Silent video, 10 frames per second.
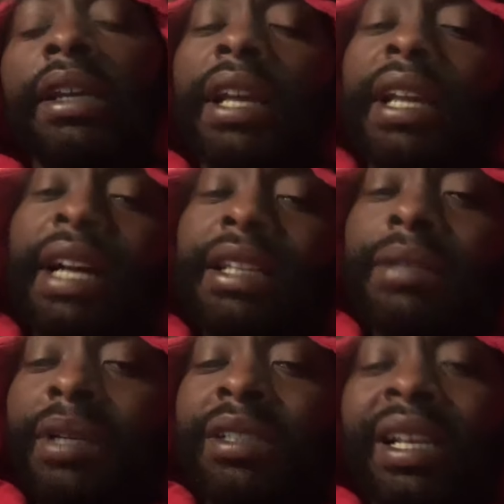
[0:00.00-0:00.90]
and not to
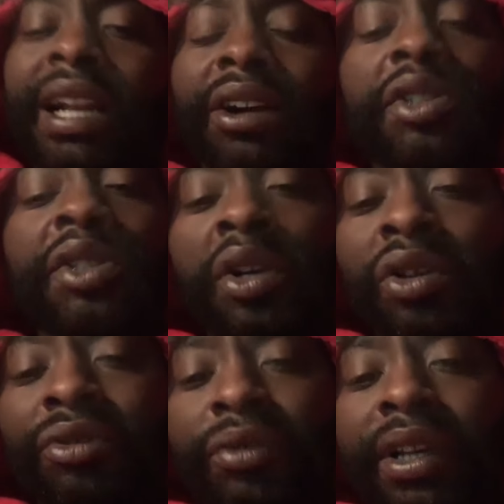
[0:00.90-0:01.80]
mention that our
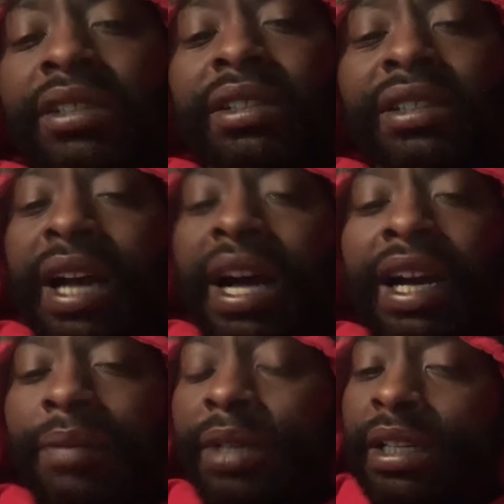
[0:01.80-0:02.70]
turnover rate is just
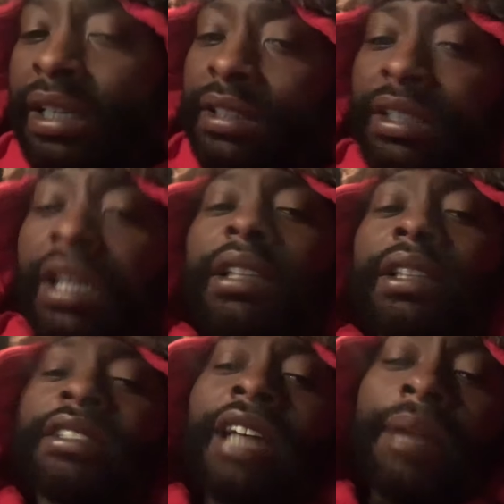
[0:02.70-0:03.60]
high because
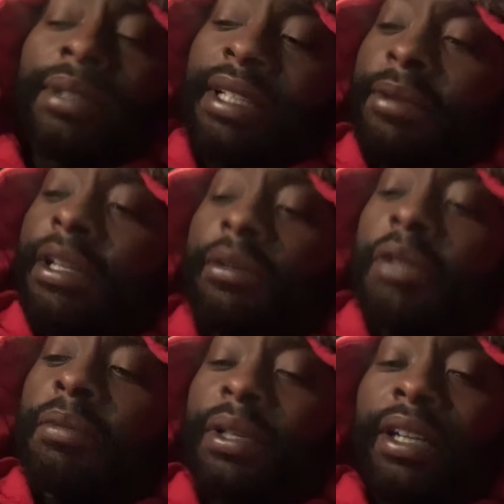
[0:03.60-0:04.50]
the type of labor that
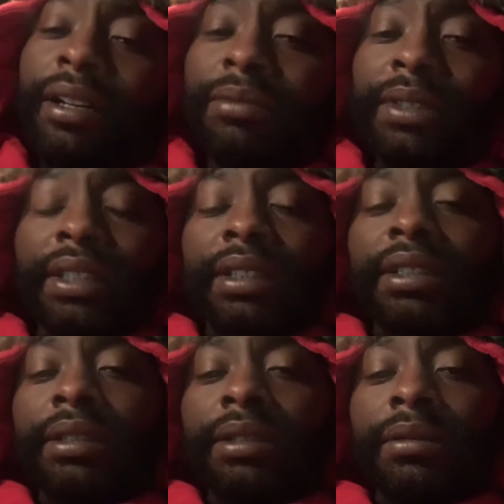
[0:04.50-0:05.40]
we put up,
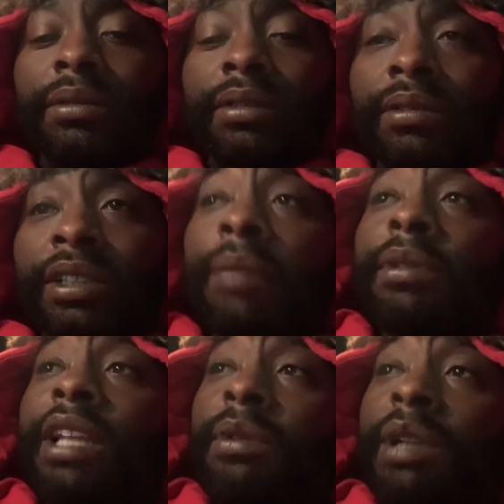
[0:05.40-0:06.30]
the type
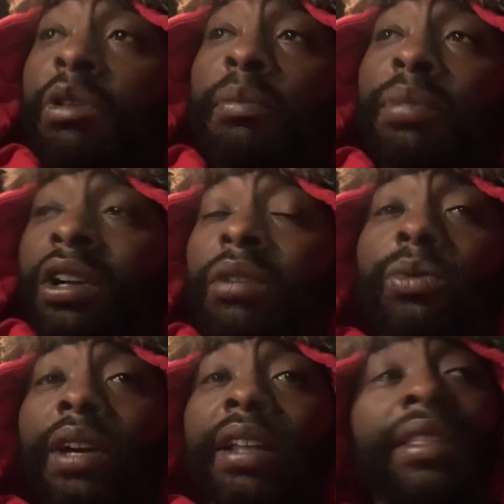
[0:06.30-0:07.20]
of labor that we put up
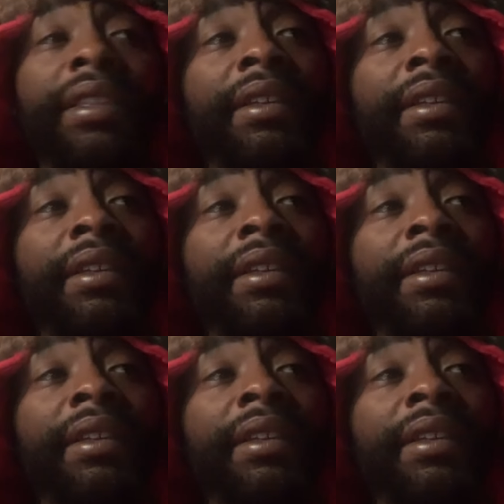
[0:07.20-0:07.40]
with